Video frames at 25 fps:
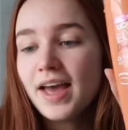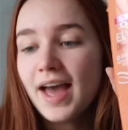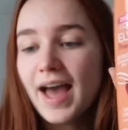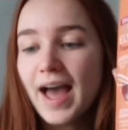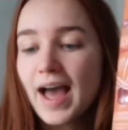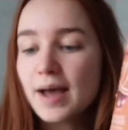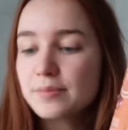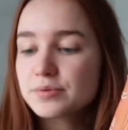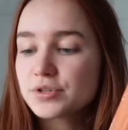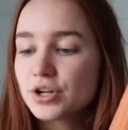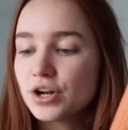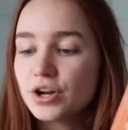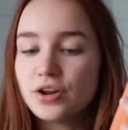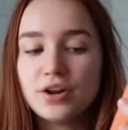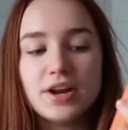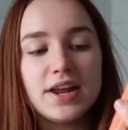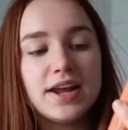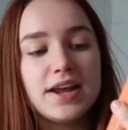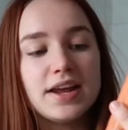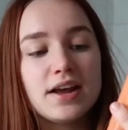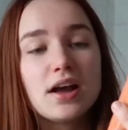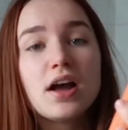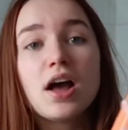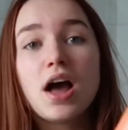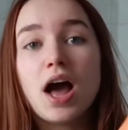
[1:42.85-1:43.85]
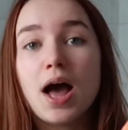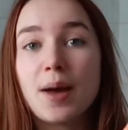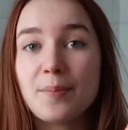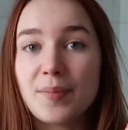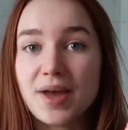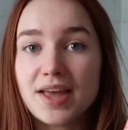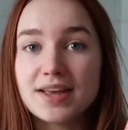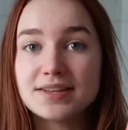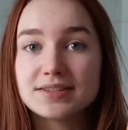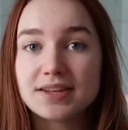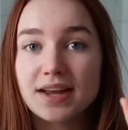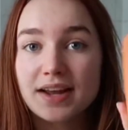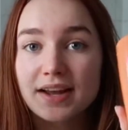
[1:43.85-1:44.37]
Absolutely
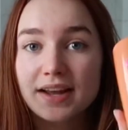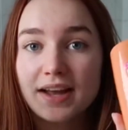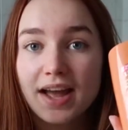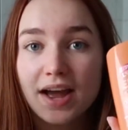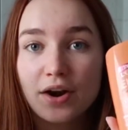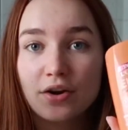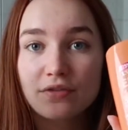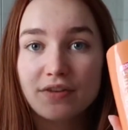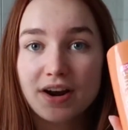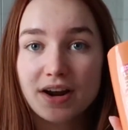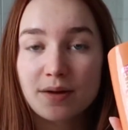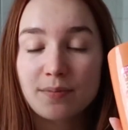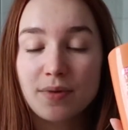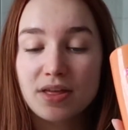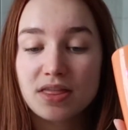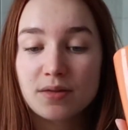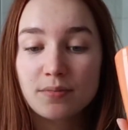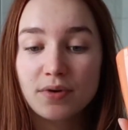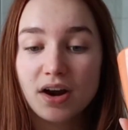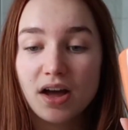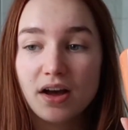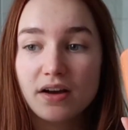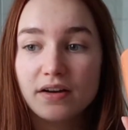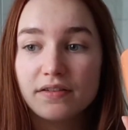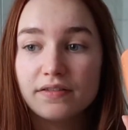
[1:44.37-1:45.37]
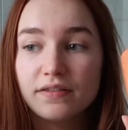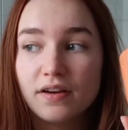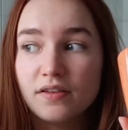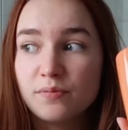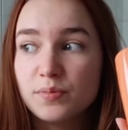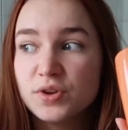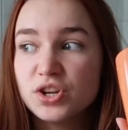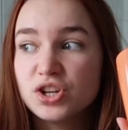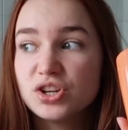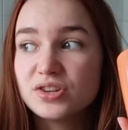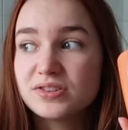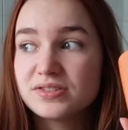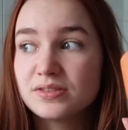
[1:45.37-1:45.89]
amazing, cannot recommend them enough. I've
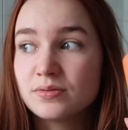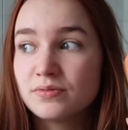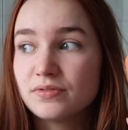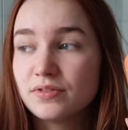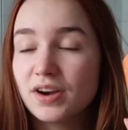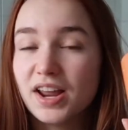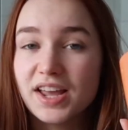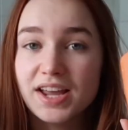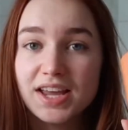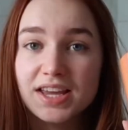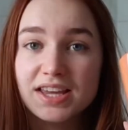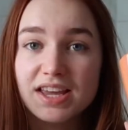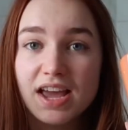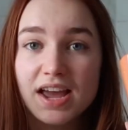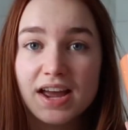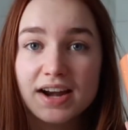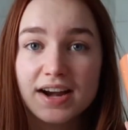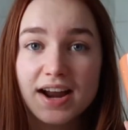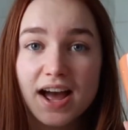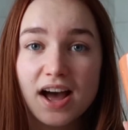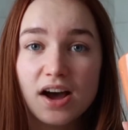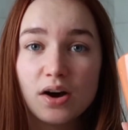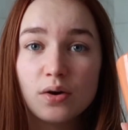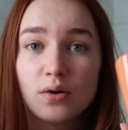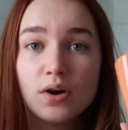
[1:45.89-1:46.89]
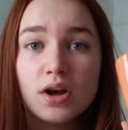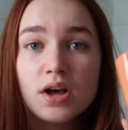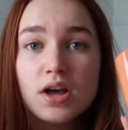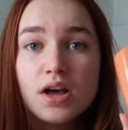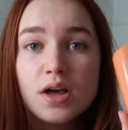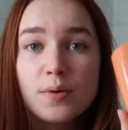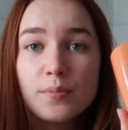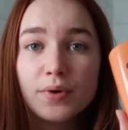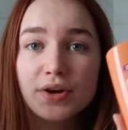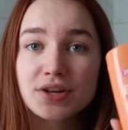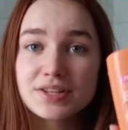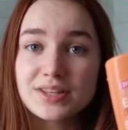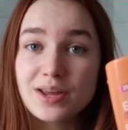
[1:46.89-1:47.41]
been using them for like a year now
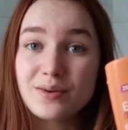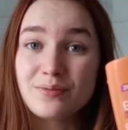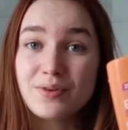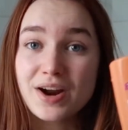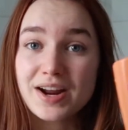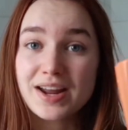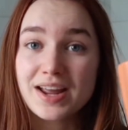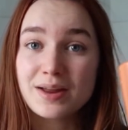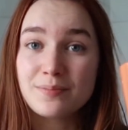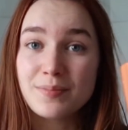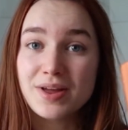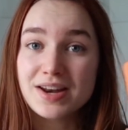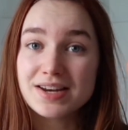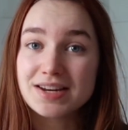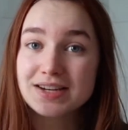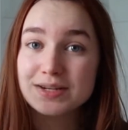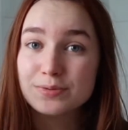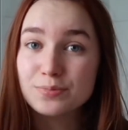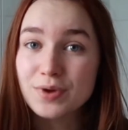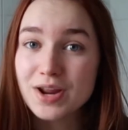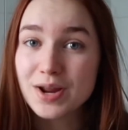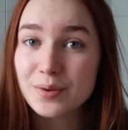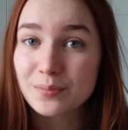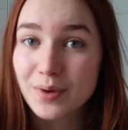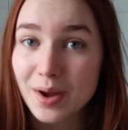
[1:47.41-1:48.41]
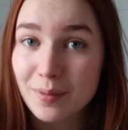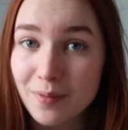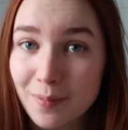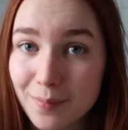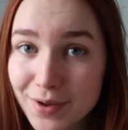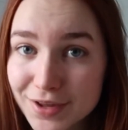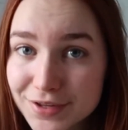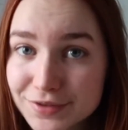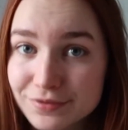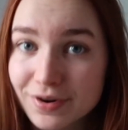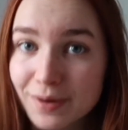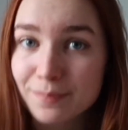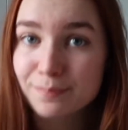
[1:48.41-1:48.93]
because they're recommended to me by my
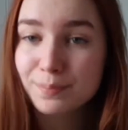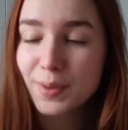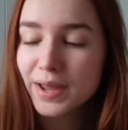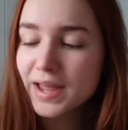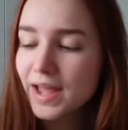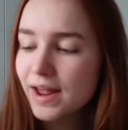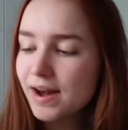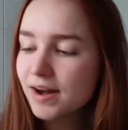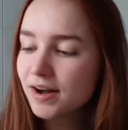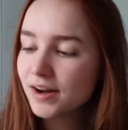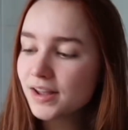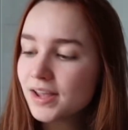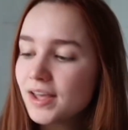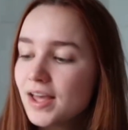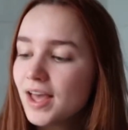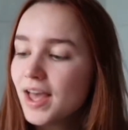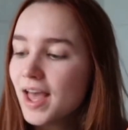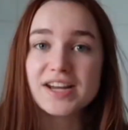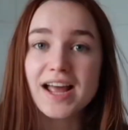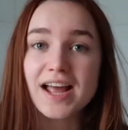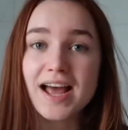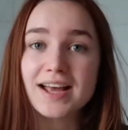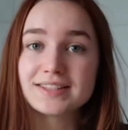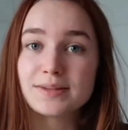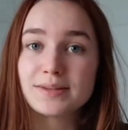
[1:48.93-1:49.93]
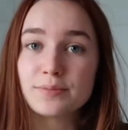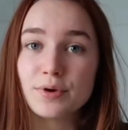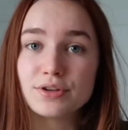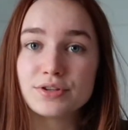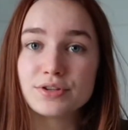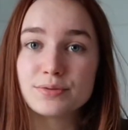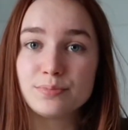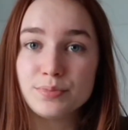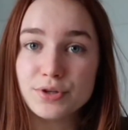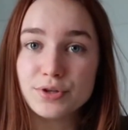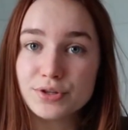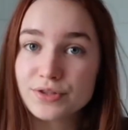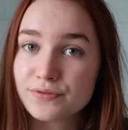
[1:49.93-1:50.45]
best friend Megan. She has the
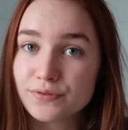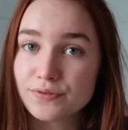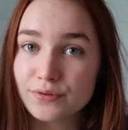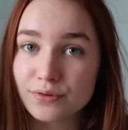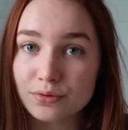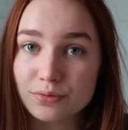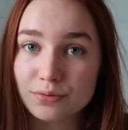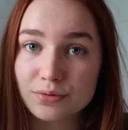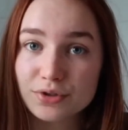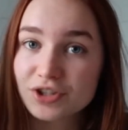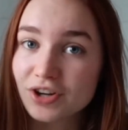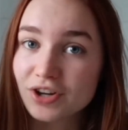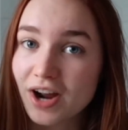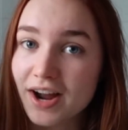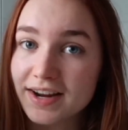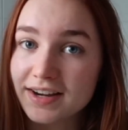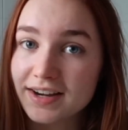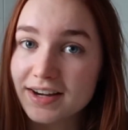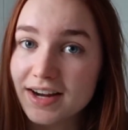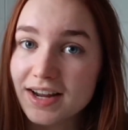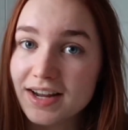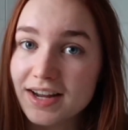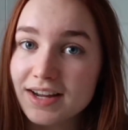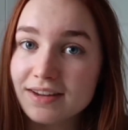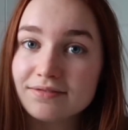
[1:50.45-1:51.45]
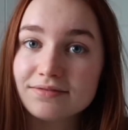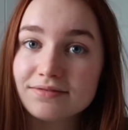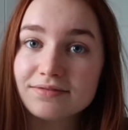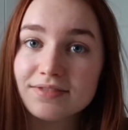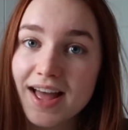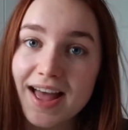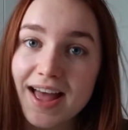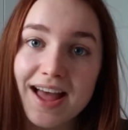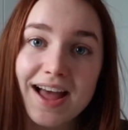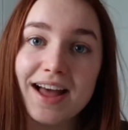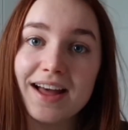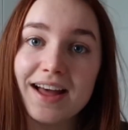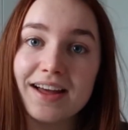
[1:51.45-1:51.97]
most beautiful shiny
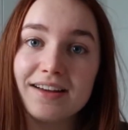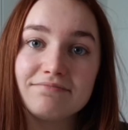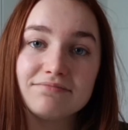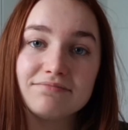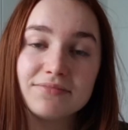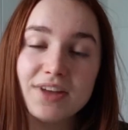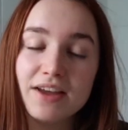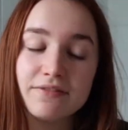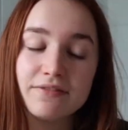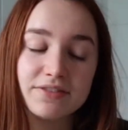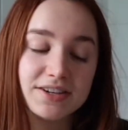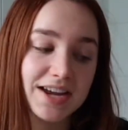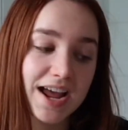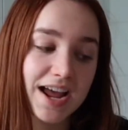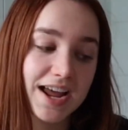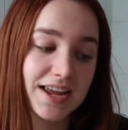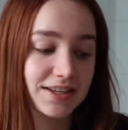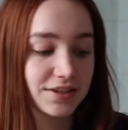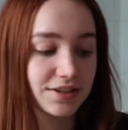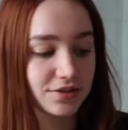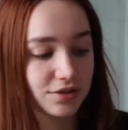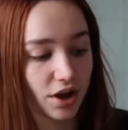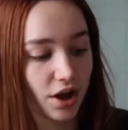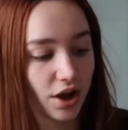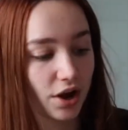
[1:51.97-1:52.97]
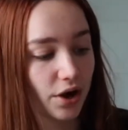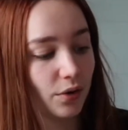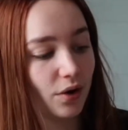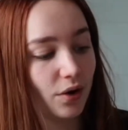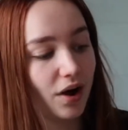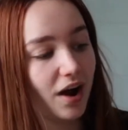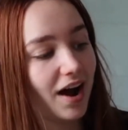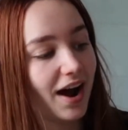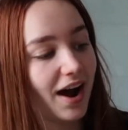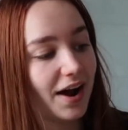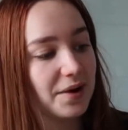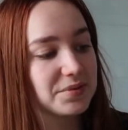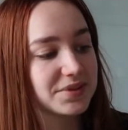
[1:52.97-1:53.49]
hair every day, so
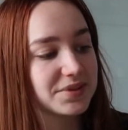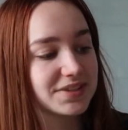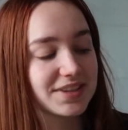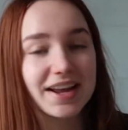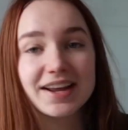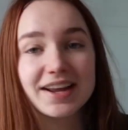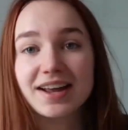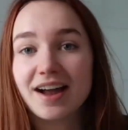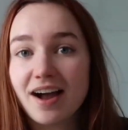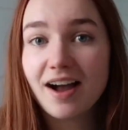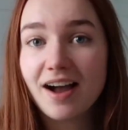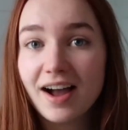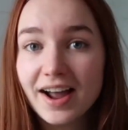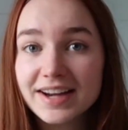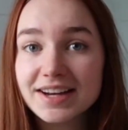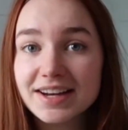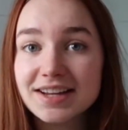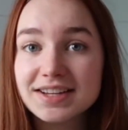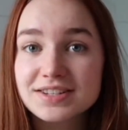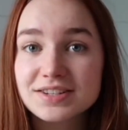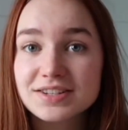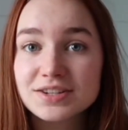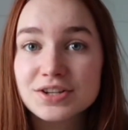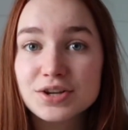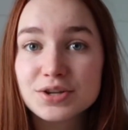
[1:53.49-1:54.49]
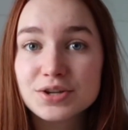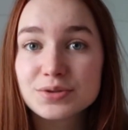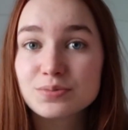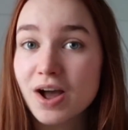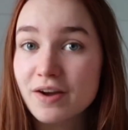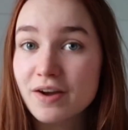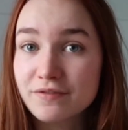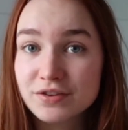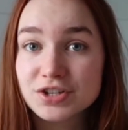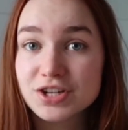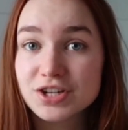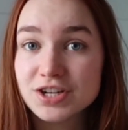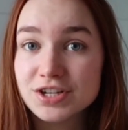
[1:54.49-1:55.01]
I was like, I need to use
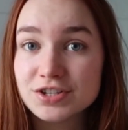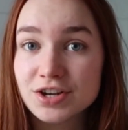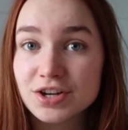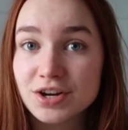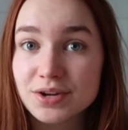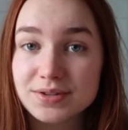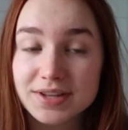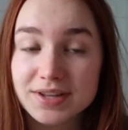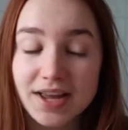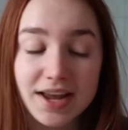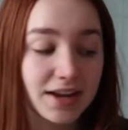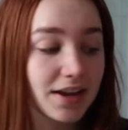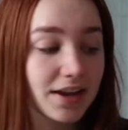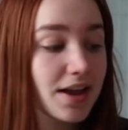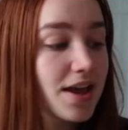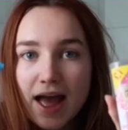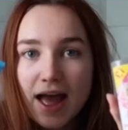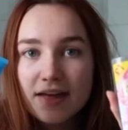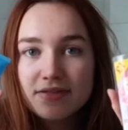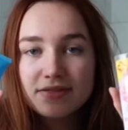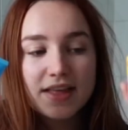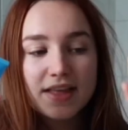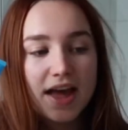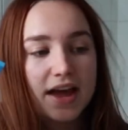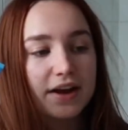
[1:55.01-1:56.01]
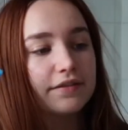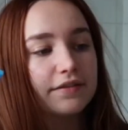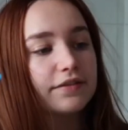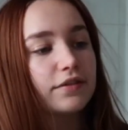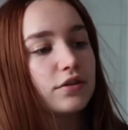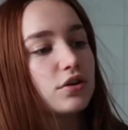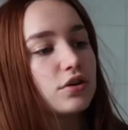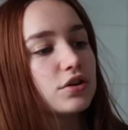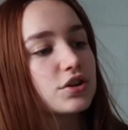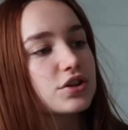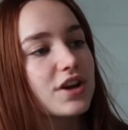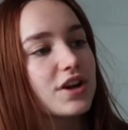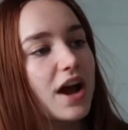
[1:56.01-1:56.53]
whatever she's using. And then
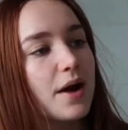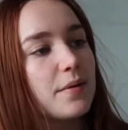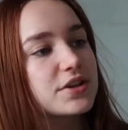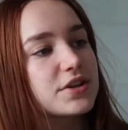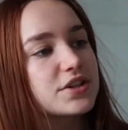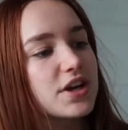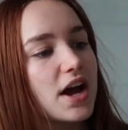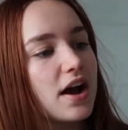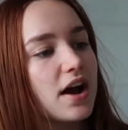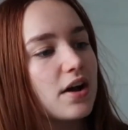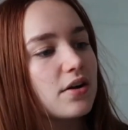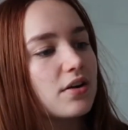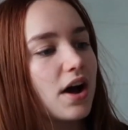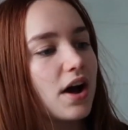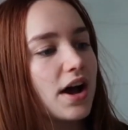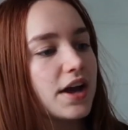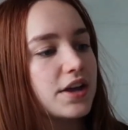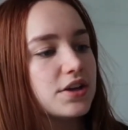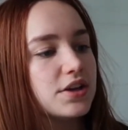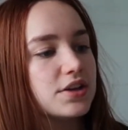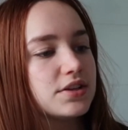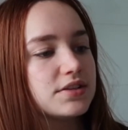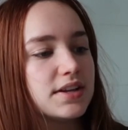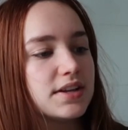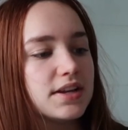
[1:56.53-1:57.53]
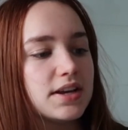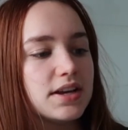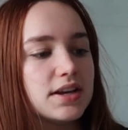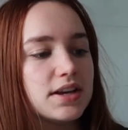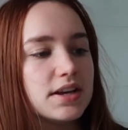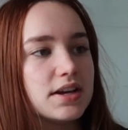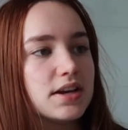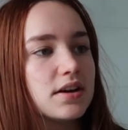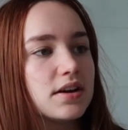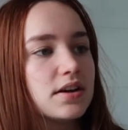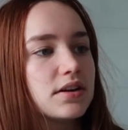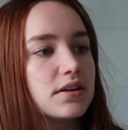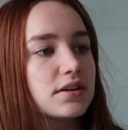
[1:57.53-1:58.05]
for shower gel, I use
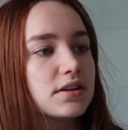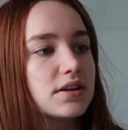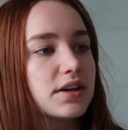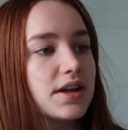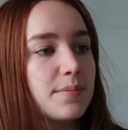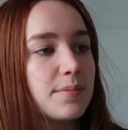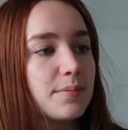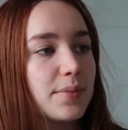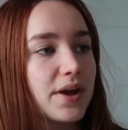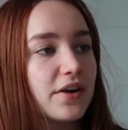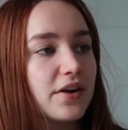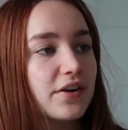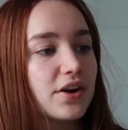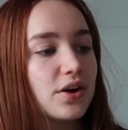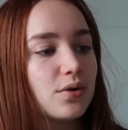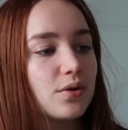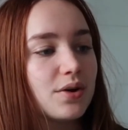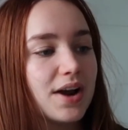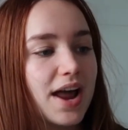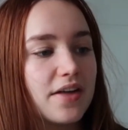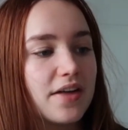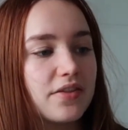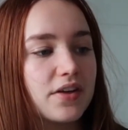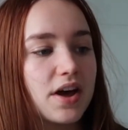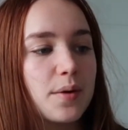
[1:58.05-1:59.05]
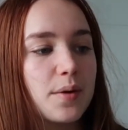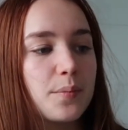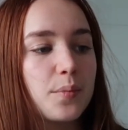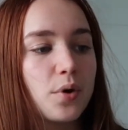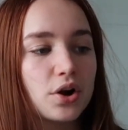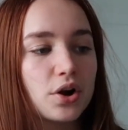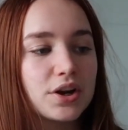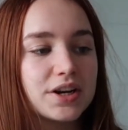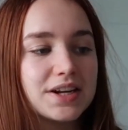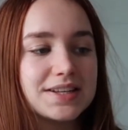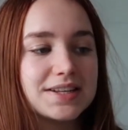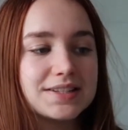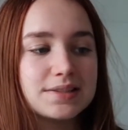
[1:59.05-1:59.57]
the Imperial Leather
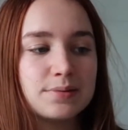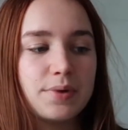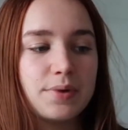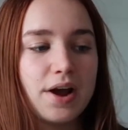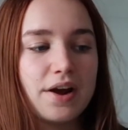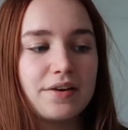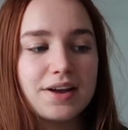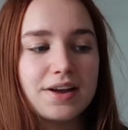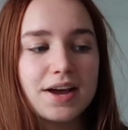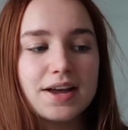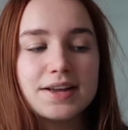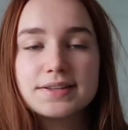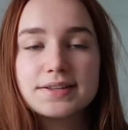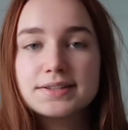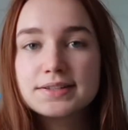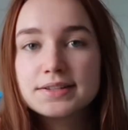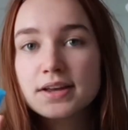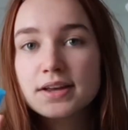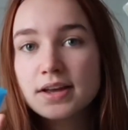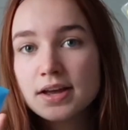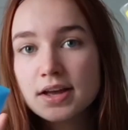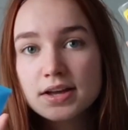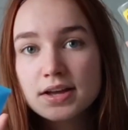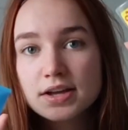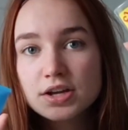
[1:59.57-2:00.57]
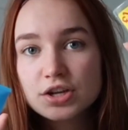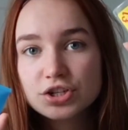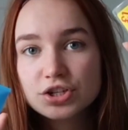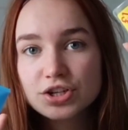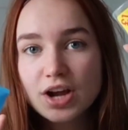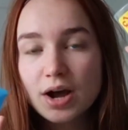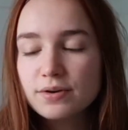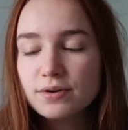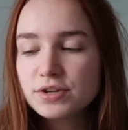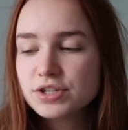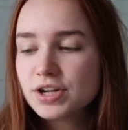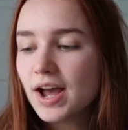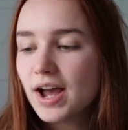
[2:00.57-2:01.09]
Polynesian Paradise
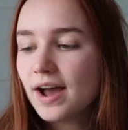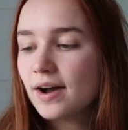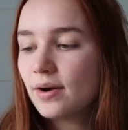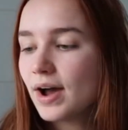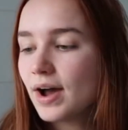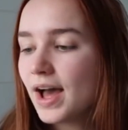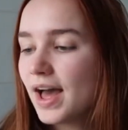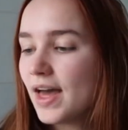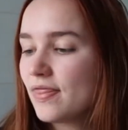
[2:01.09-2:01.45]
shower gel.